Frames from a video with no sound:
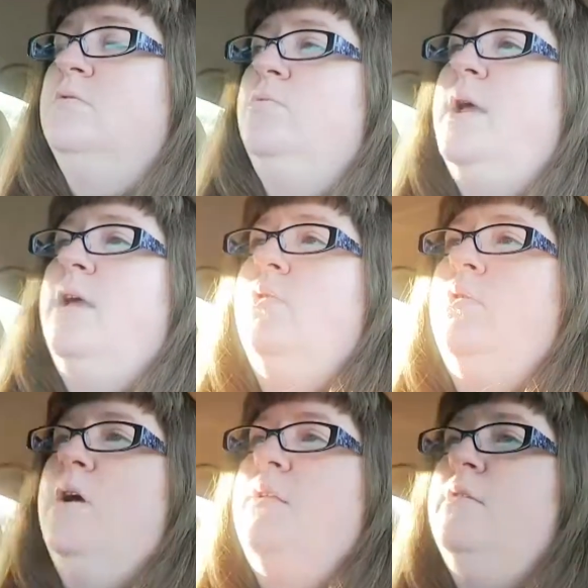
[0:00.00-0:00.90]
Wait,
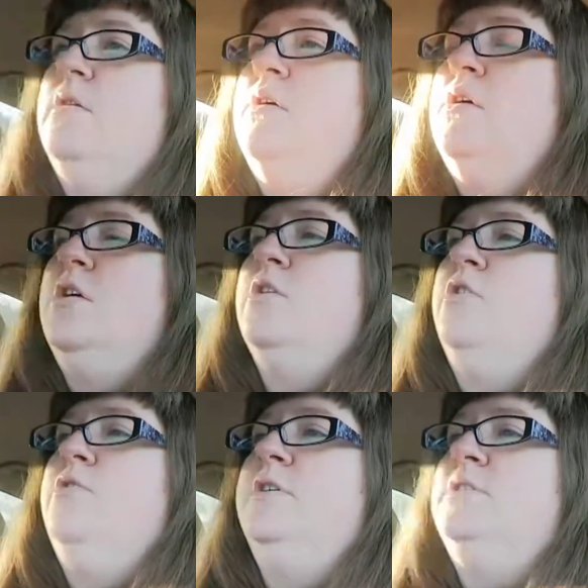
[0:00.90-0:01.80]
hold on.
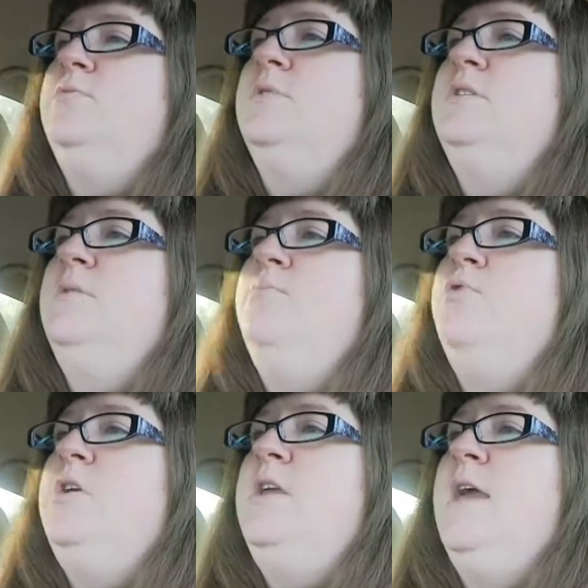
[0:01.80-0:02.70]
Chris was in
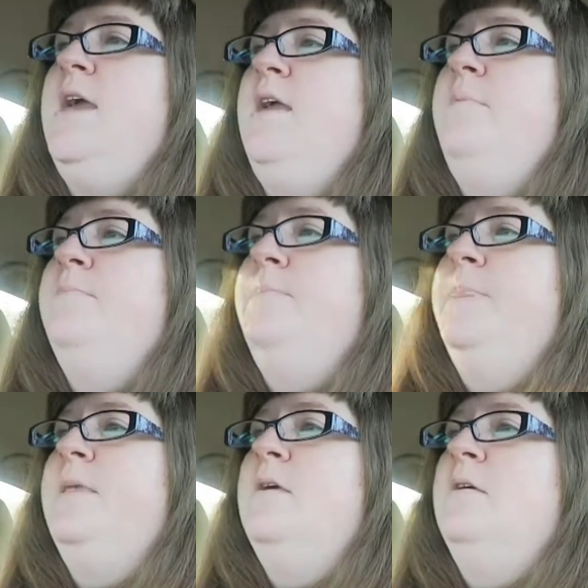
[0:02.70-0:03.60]
pre-K.
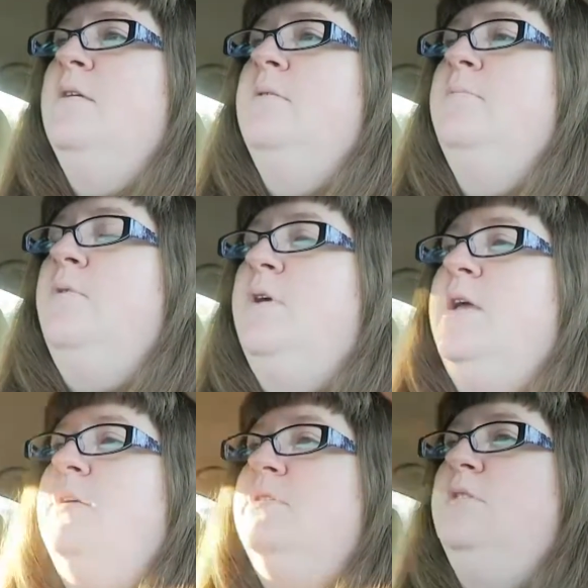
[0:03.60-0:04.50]

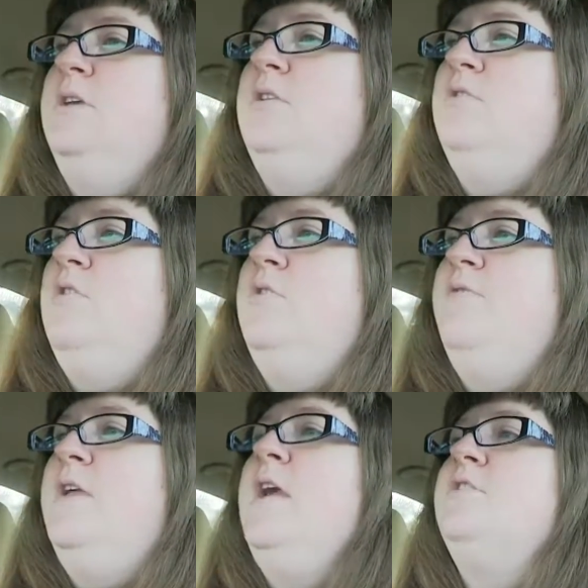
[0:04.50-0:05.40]
Okay, kindergarten,
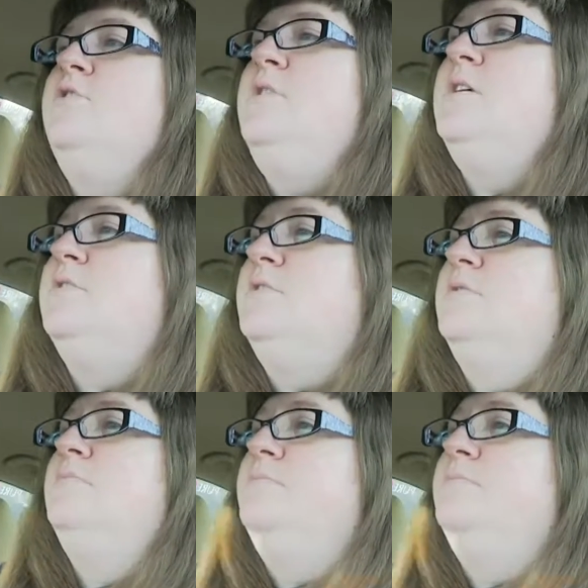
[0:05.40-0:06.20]
2 years.